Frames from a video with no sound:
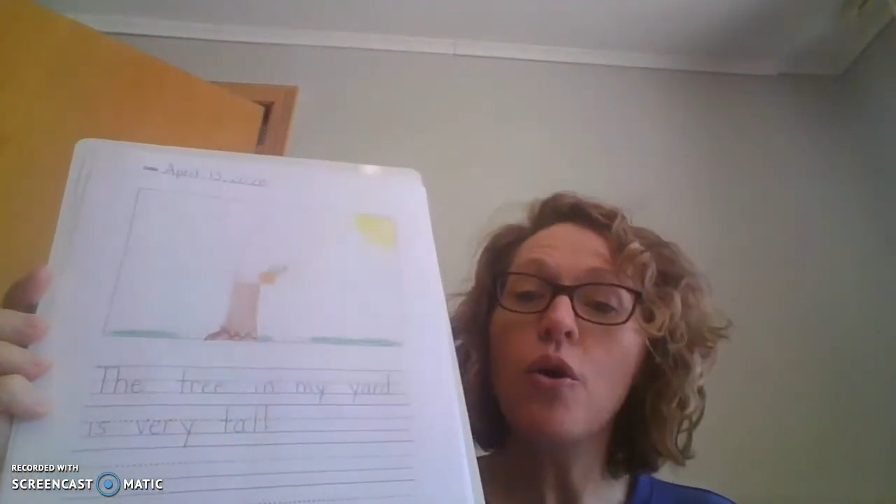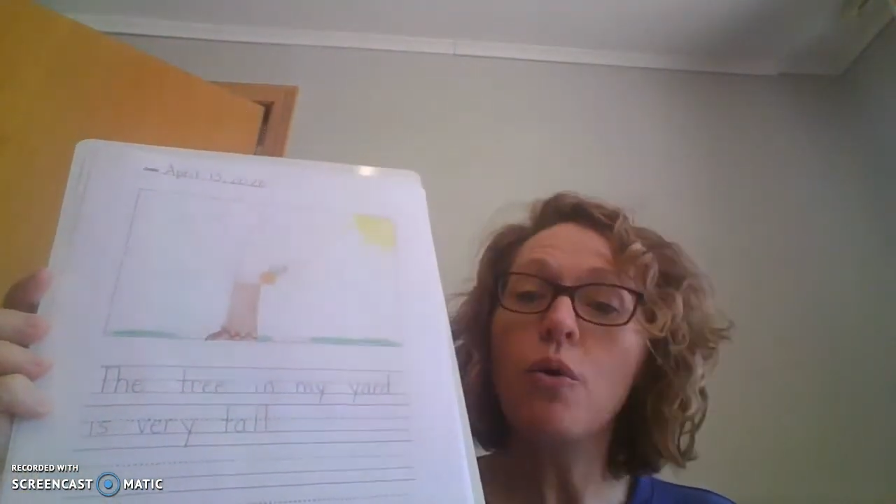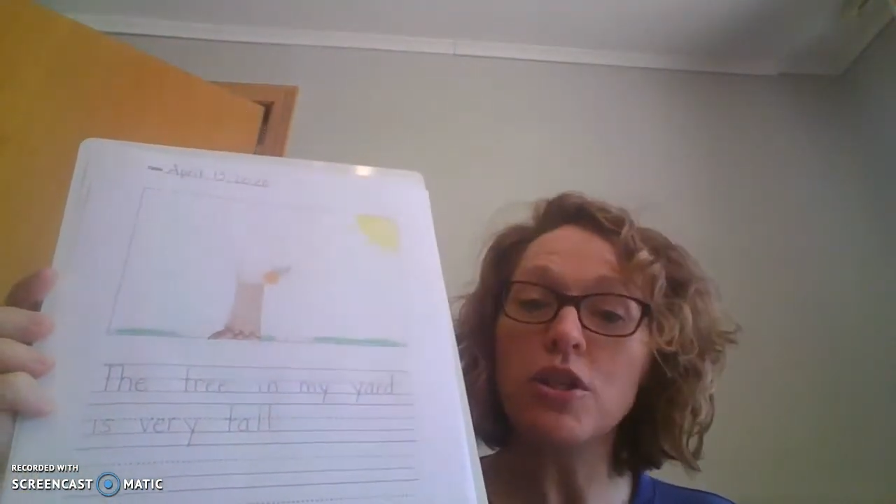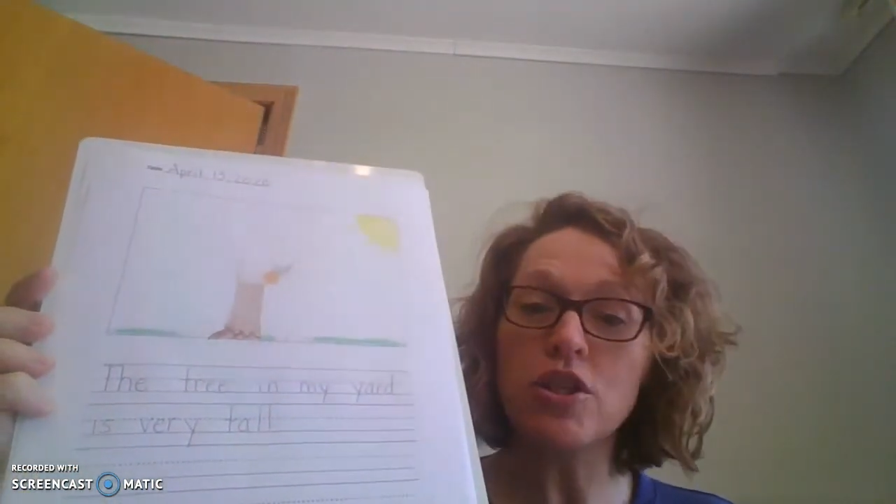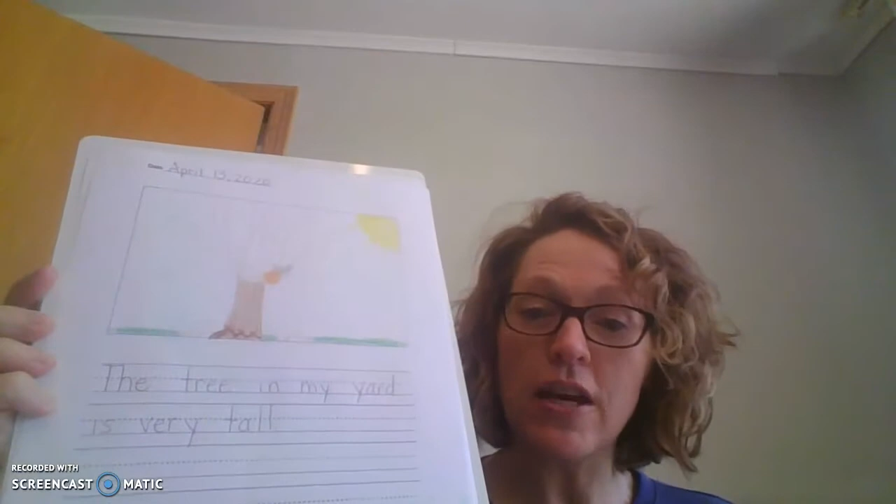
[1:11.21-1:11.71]

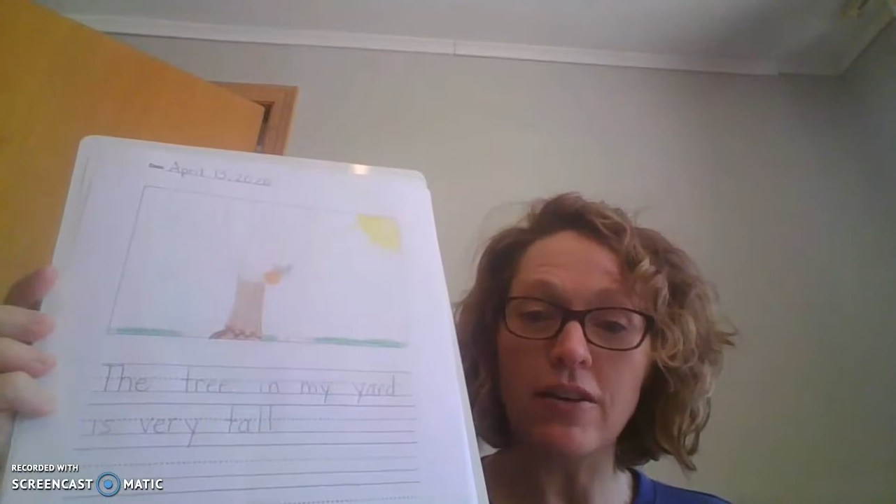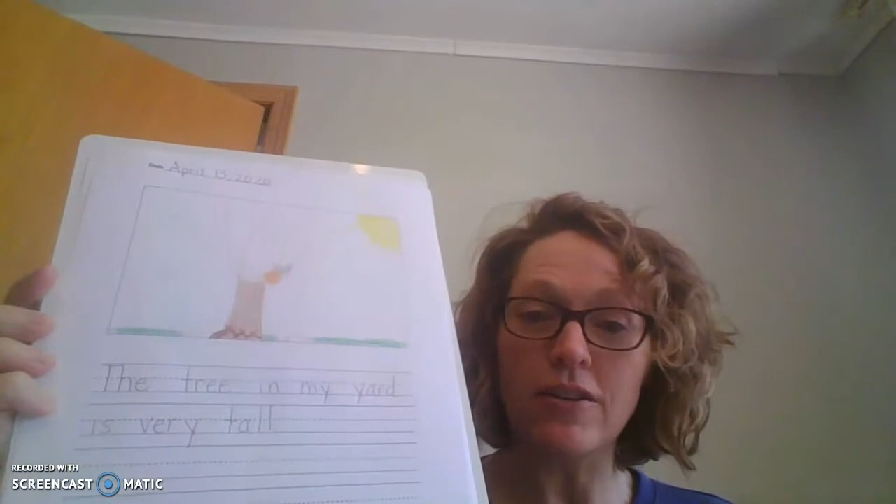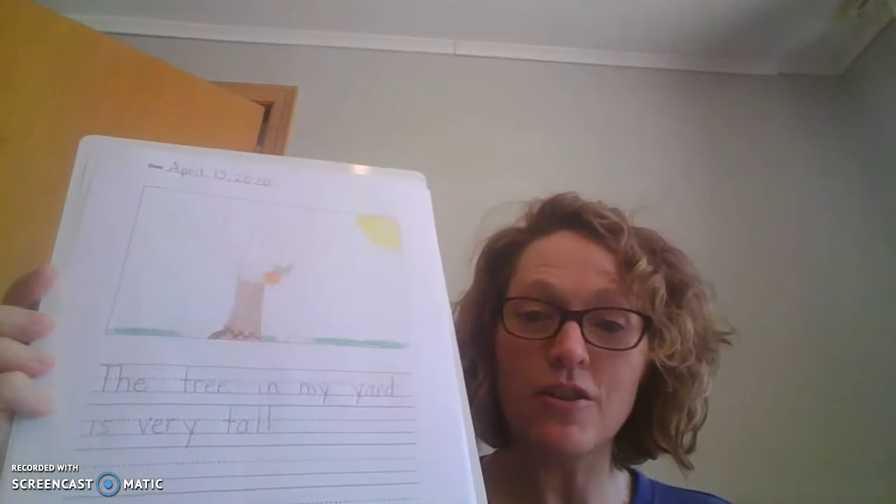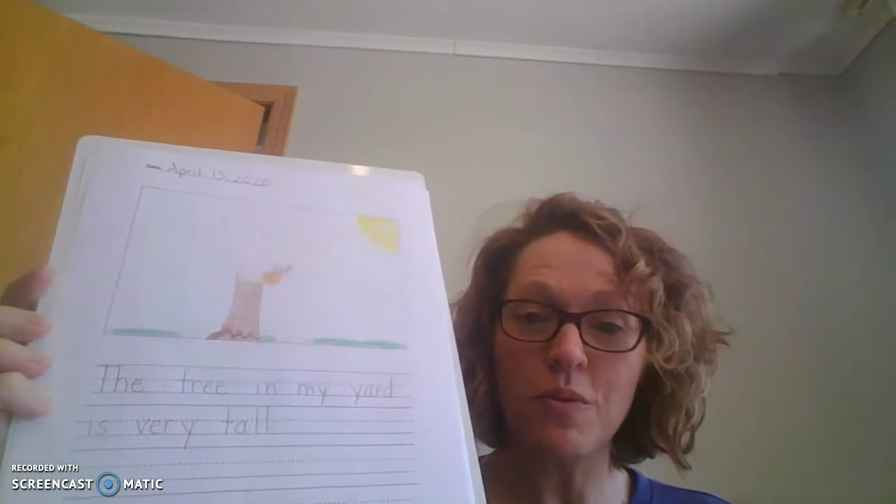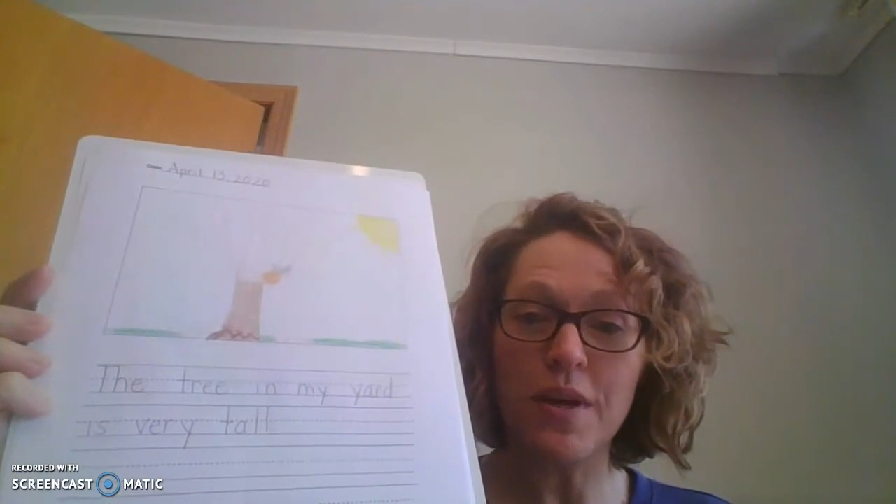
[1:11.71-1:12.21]
which
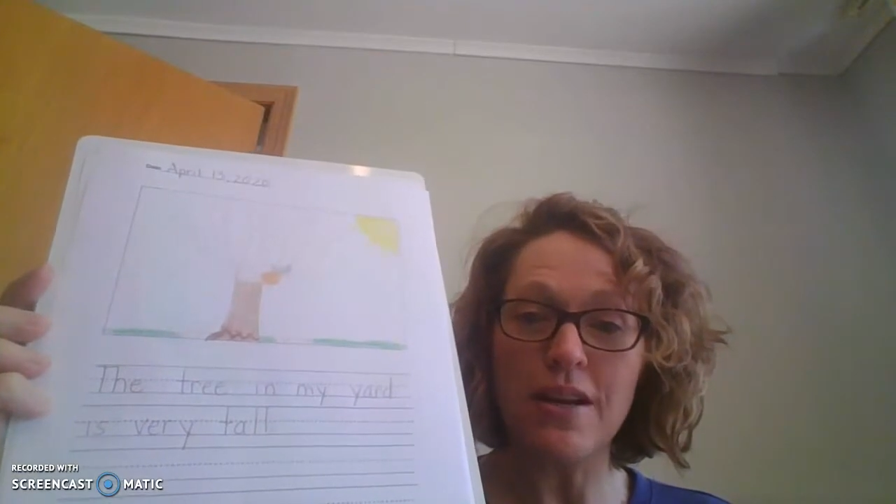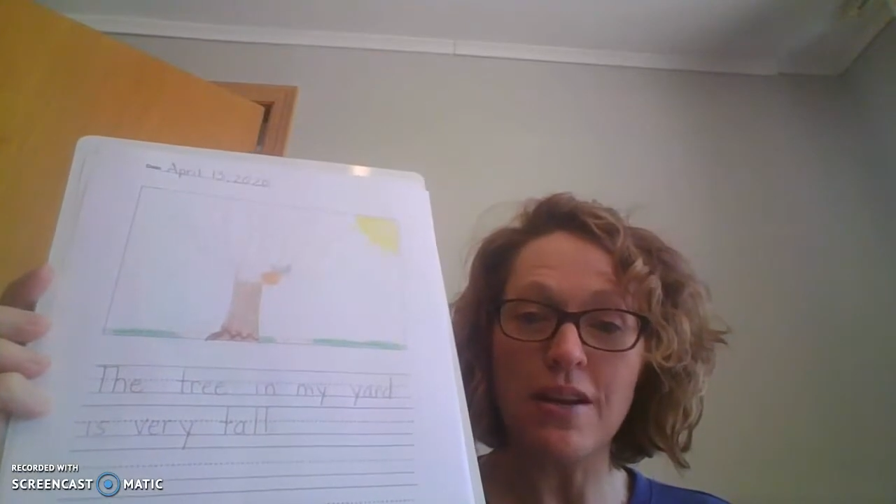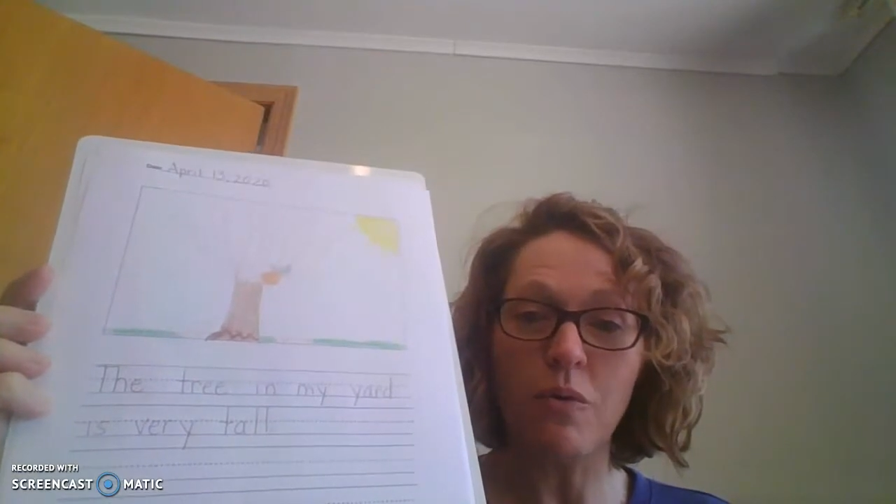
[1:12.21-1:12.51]
tells the reader